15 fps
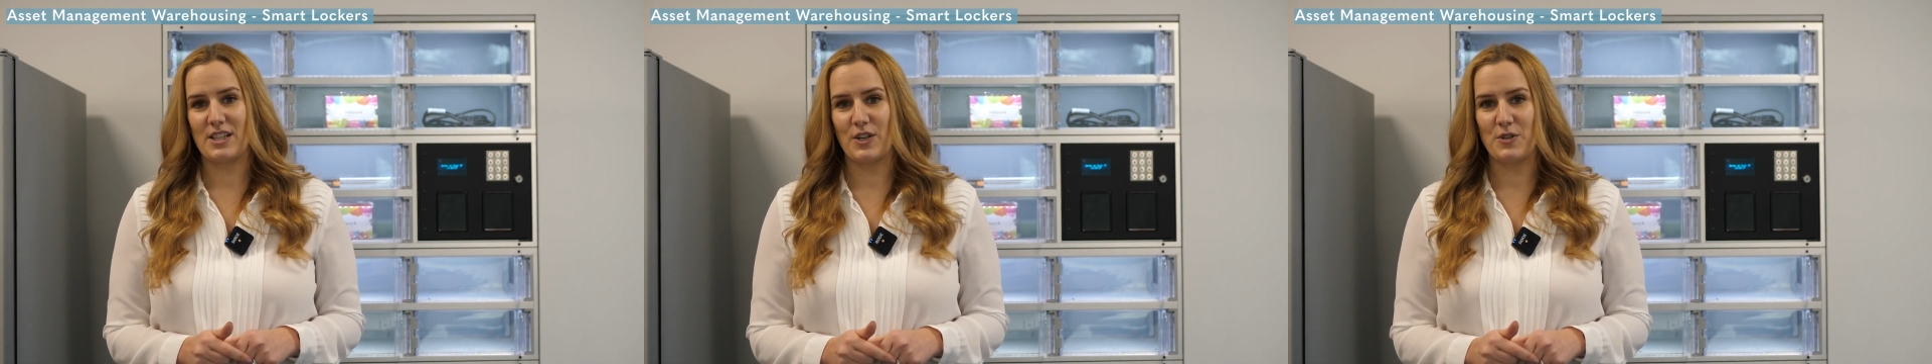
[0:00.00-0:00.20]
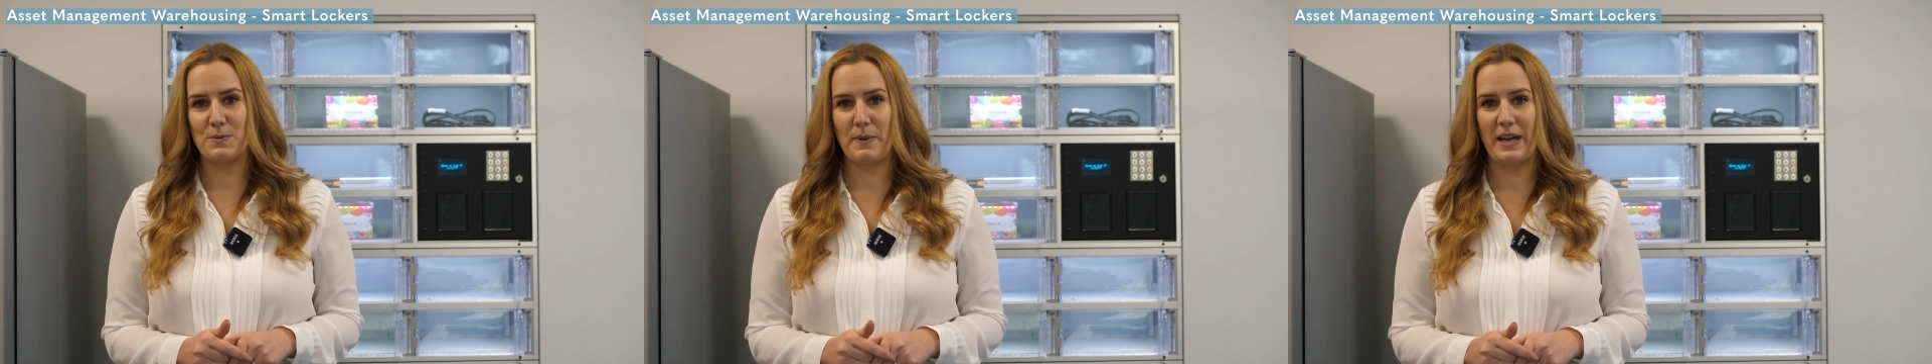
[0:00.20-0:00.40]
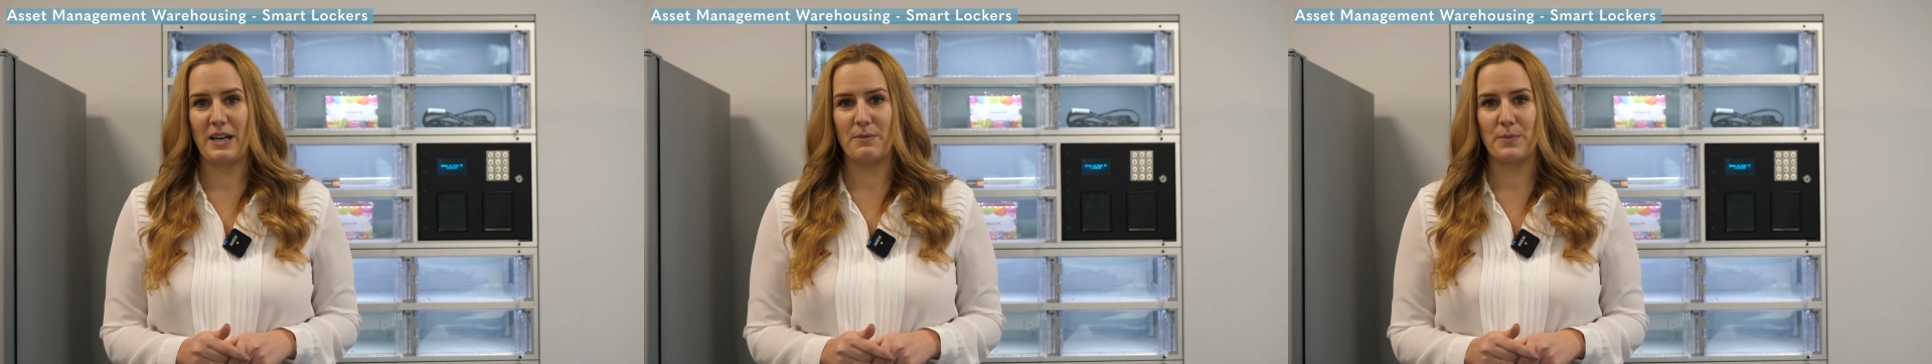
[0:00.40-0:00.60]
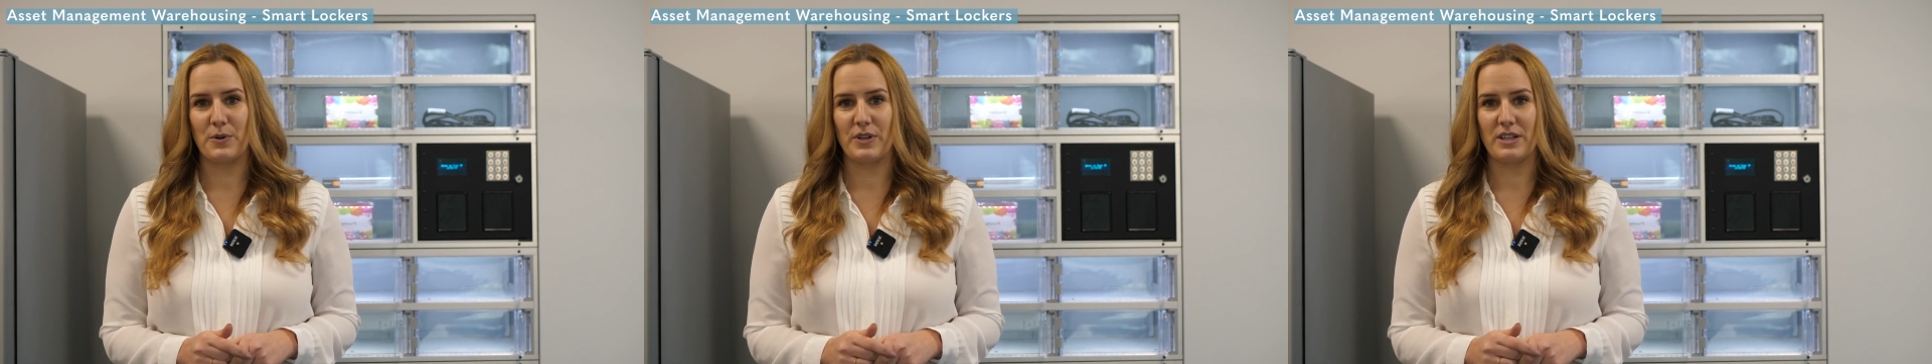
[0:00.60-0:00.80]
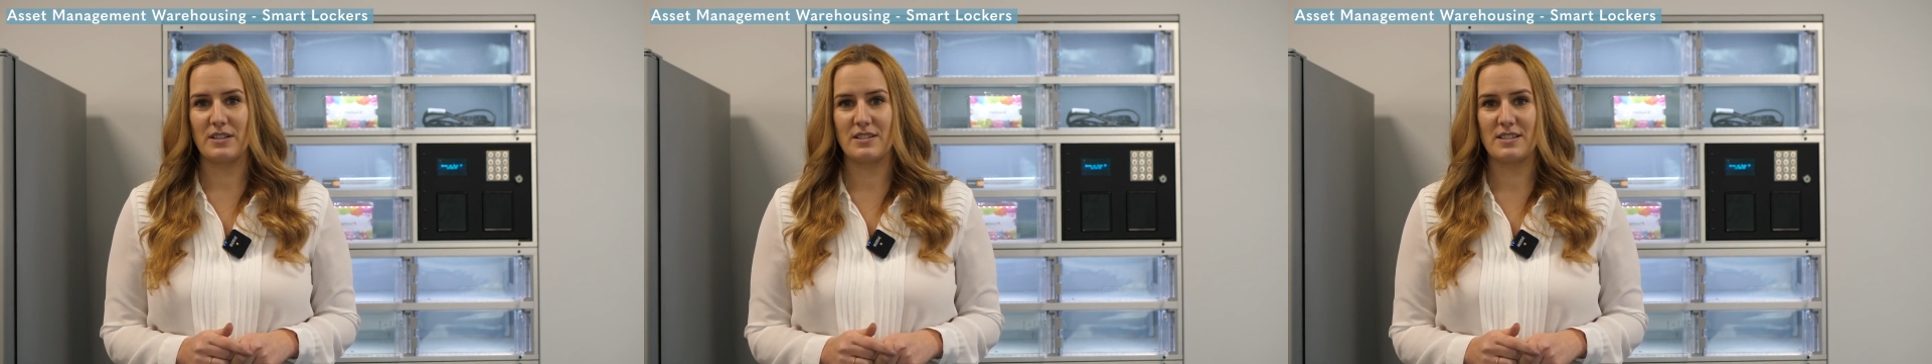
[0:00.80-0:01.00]
those pain
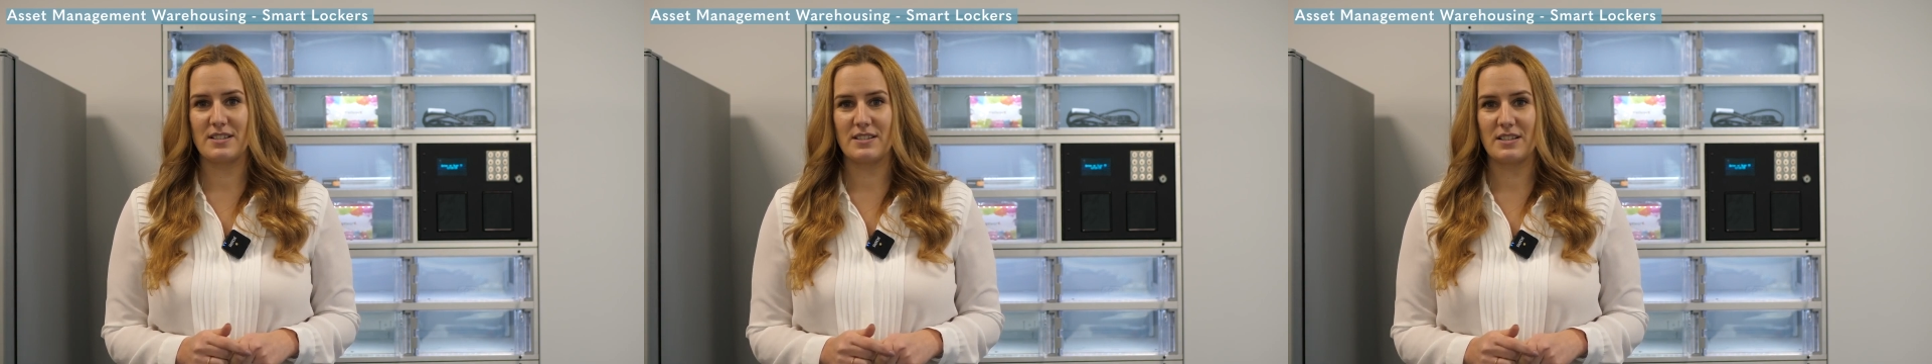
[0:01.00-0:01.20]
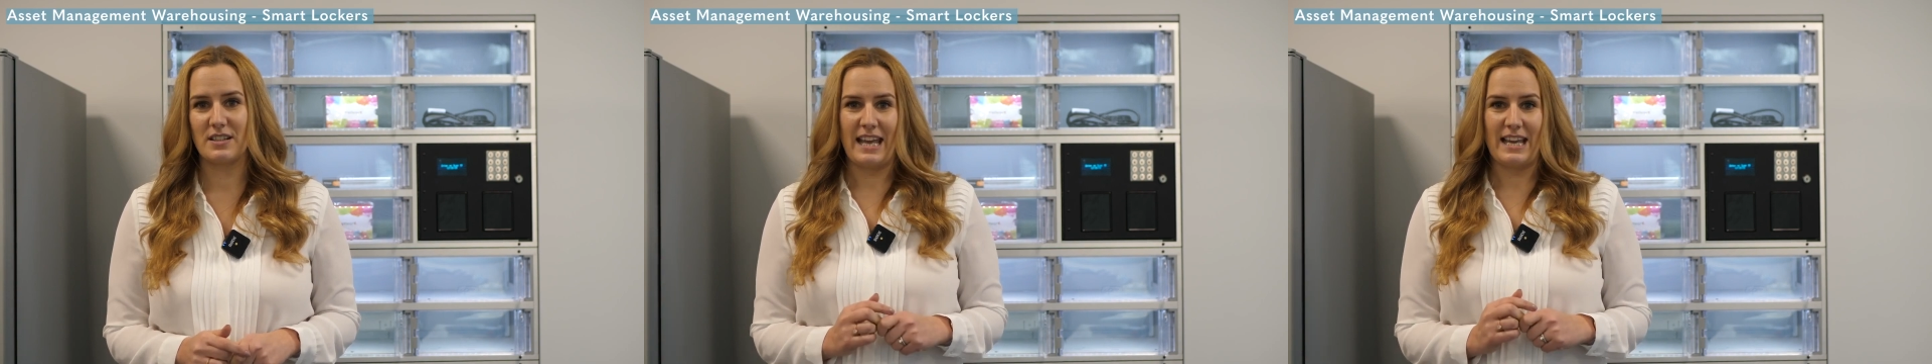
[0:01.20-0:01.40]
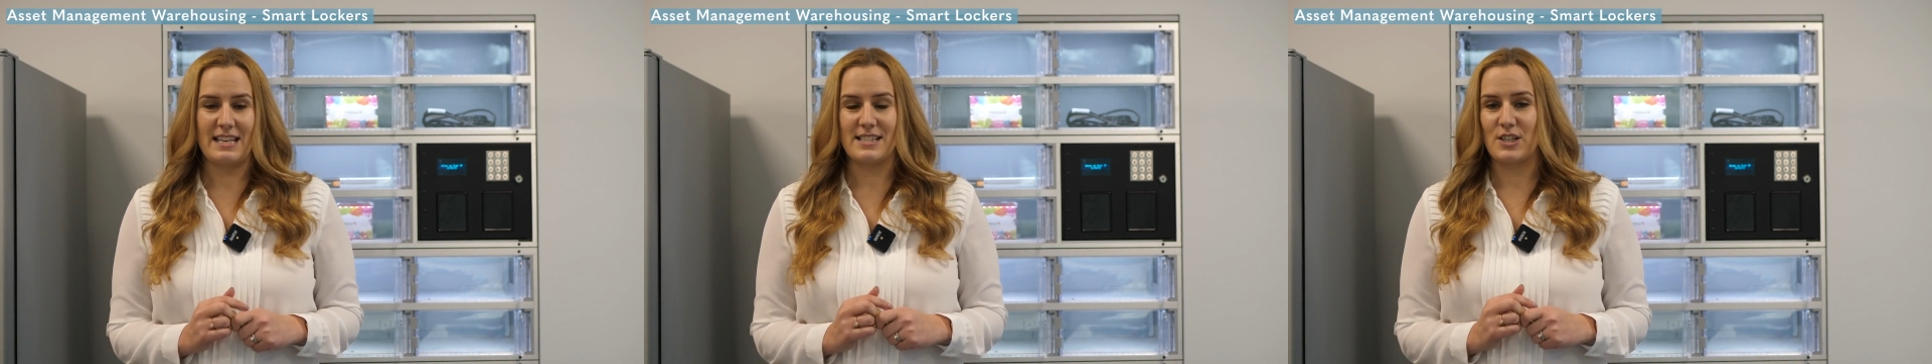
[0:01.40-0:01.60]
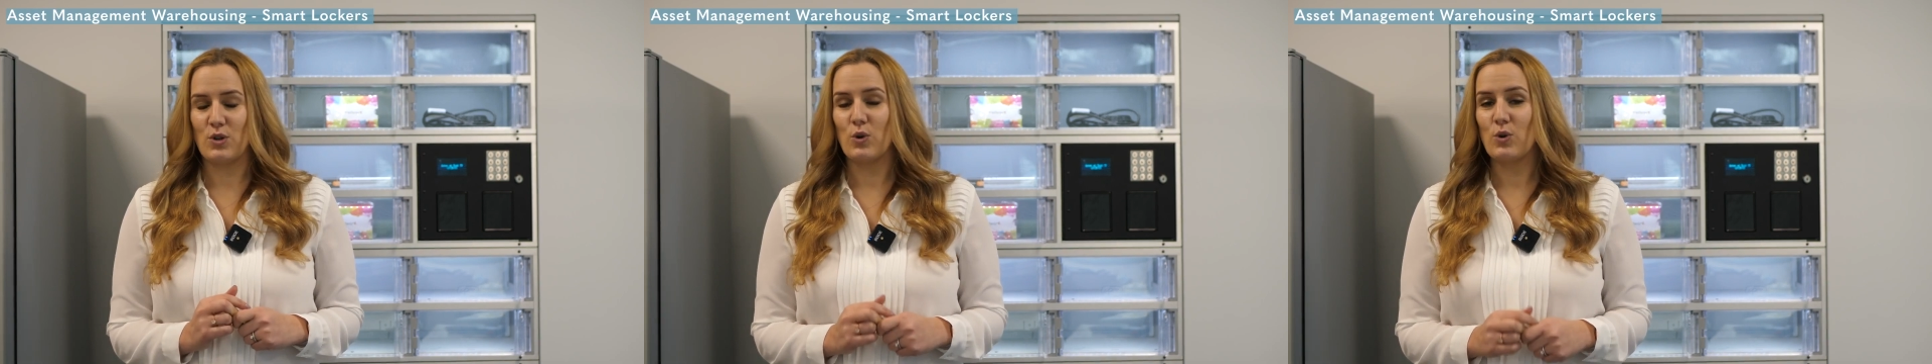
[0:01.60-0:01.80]
points? It is an